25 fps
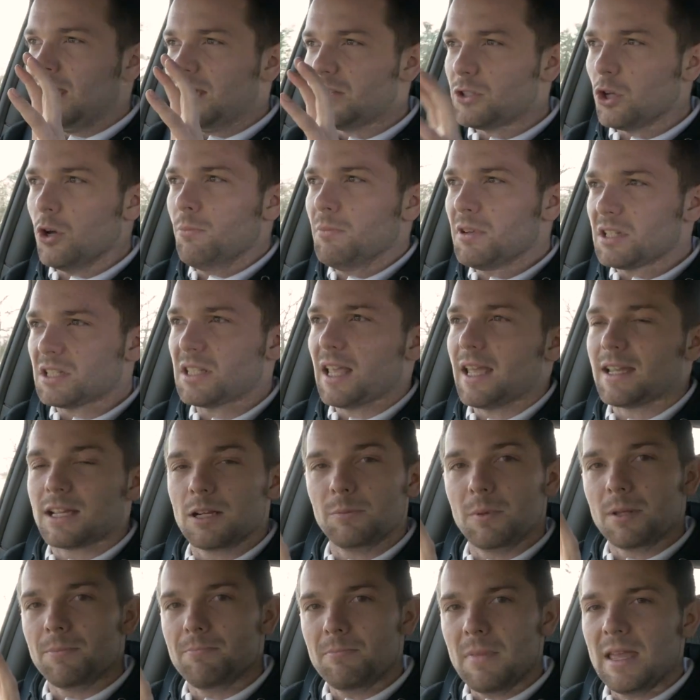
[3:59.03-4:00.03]
is
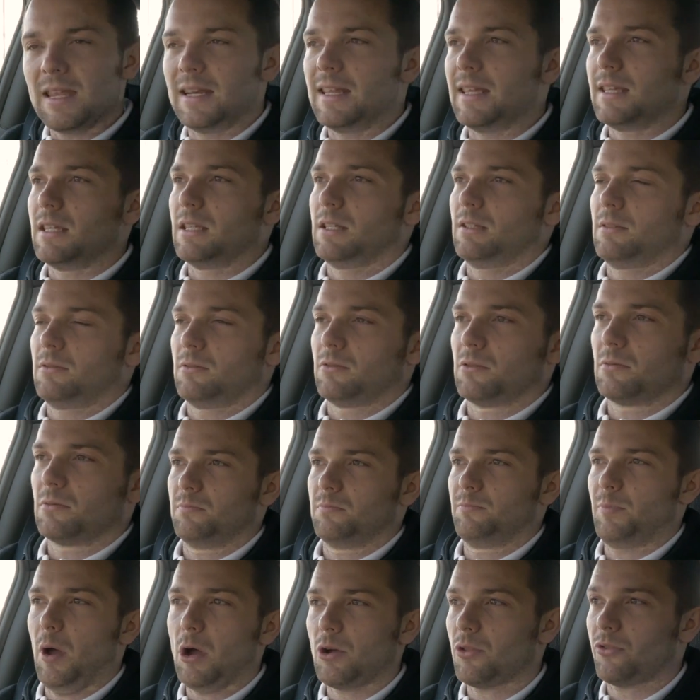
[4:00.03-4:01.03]
unmistakably Mini,
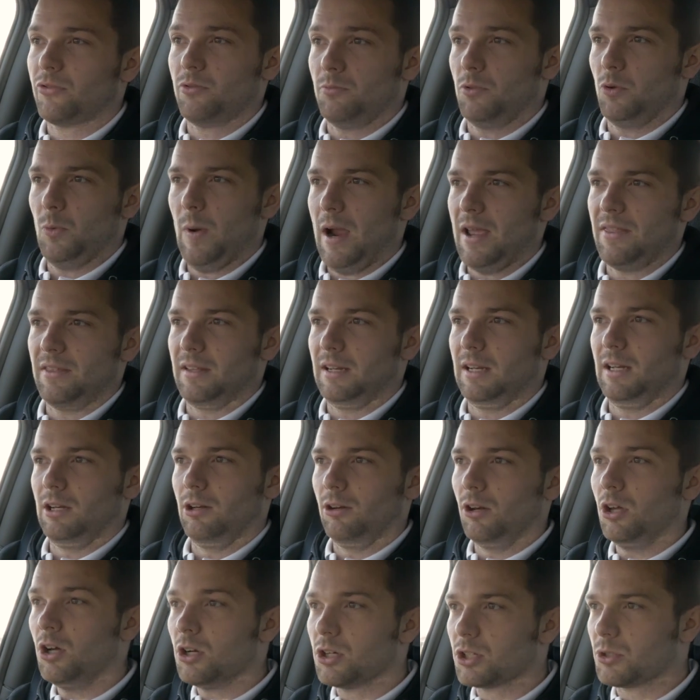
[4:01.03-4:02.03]
both from the way that it
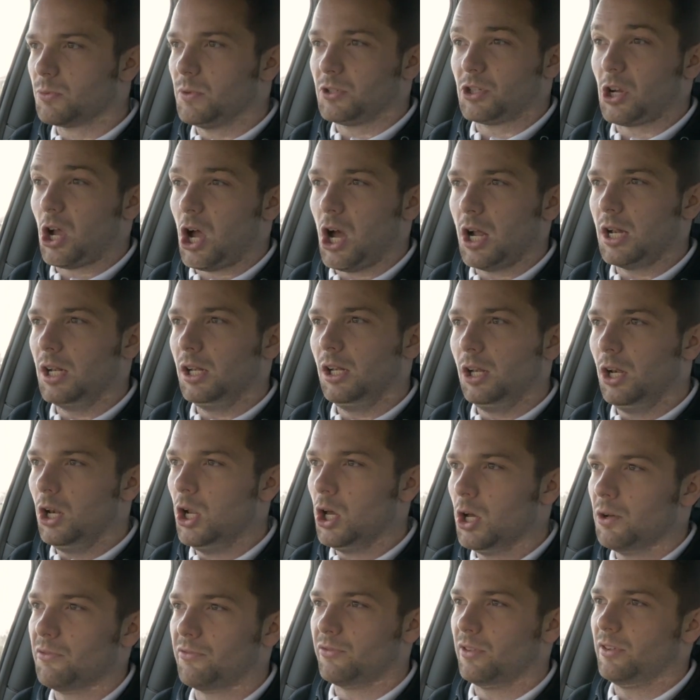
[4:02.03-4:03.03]
looks, which I
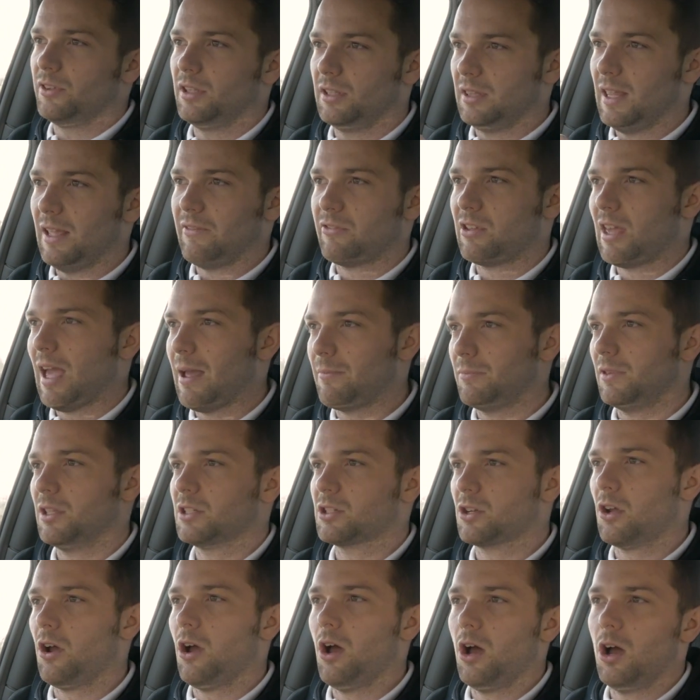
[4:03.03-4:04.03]
love that they've kept
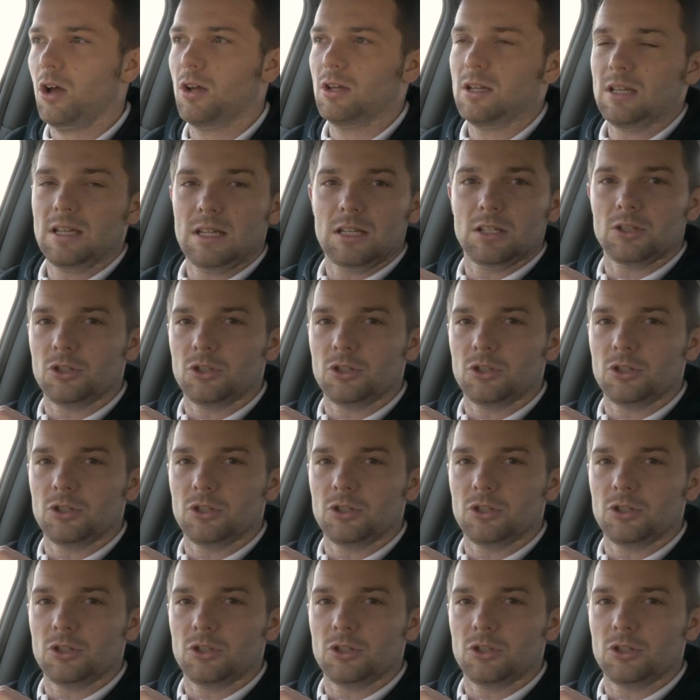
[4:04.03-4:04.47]
this car